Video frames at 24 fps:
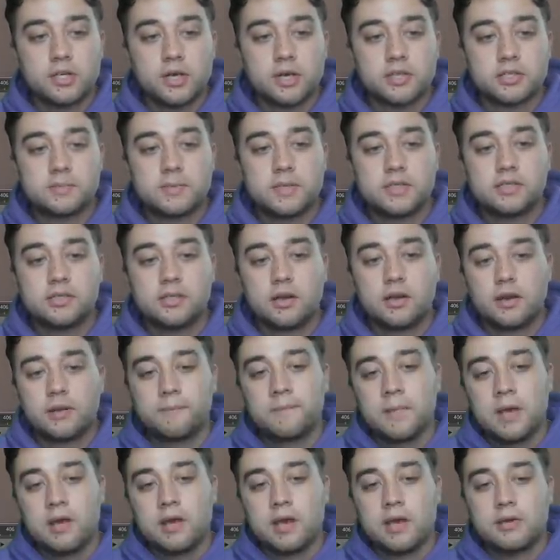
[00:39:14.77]
adjustments
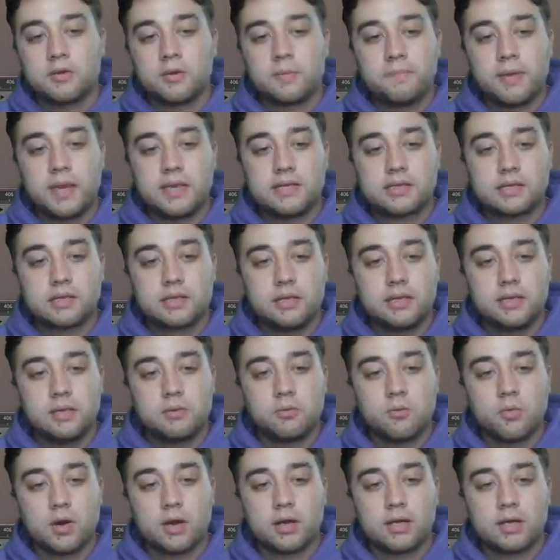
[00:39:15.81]
here. And you're basically
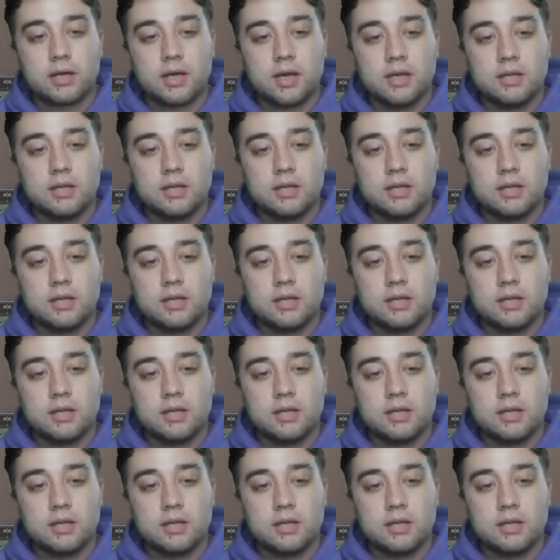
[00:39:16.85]
working